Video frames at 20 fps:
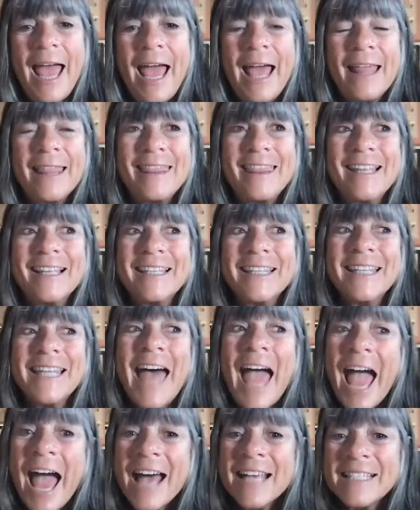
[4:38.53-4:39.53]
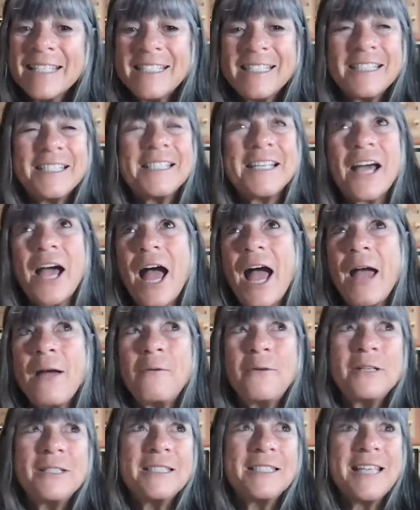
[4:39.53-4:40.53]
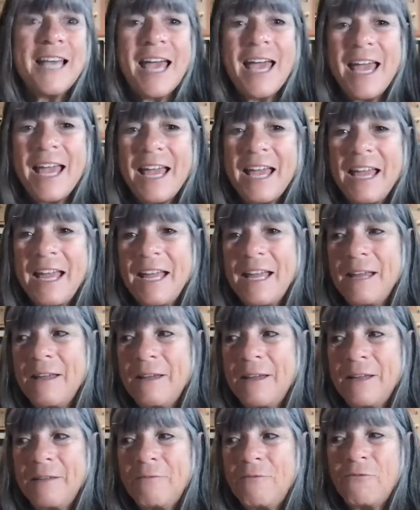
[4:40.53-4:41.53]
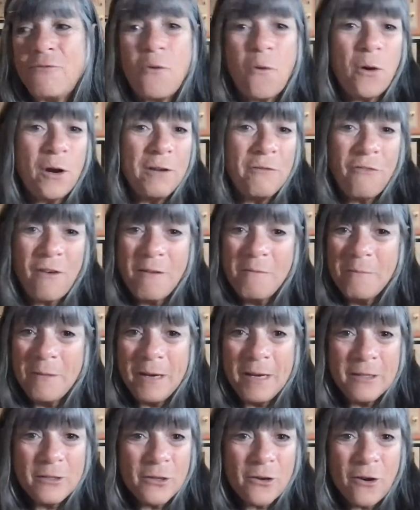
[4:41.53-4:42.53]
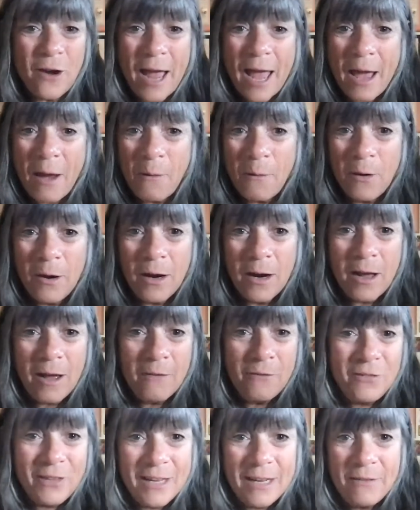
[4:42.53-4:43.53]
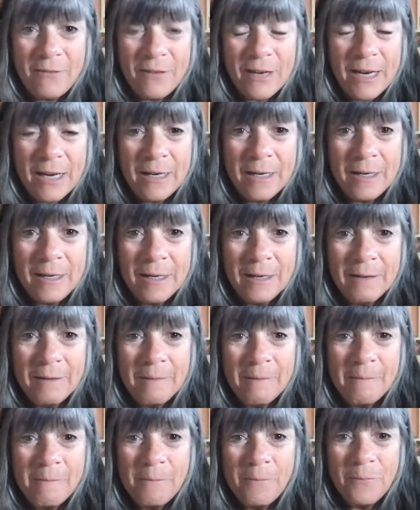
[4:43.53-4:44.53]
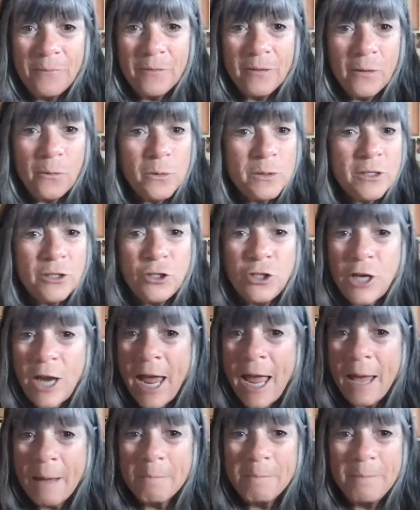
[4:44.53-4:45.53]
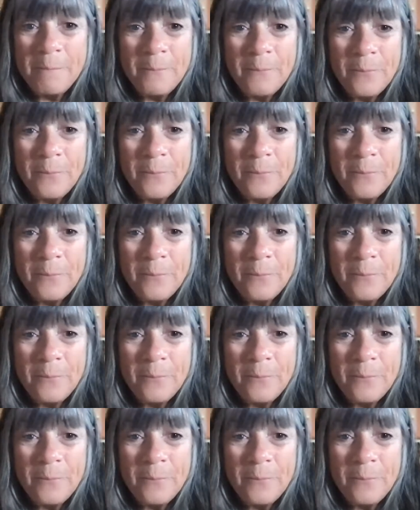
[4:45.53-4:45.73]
The last, I would say, 45 minutes or hour of the evening was a jam.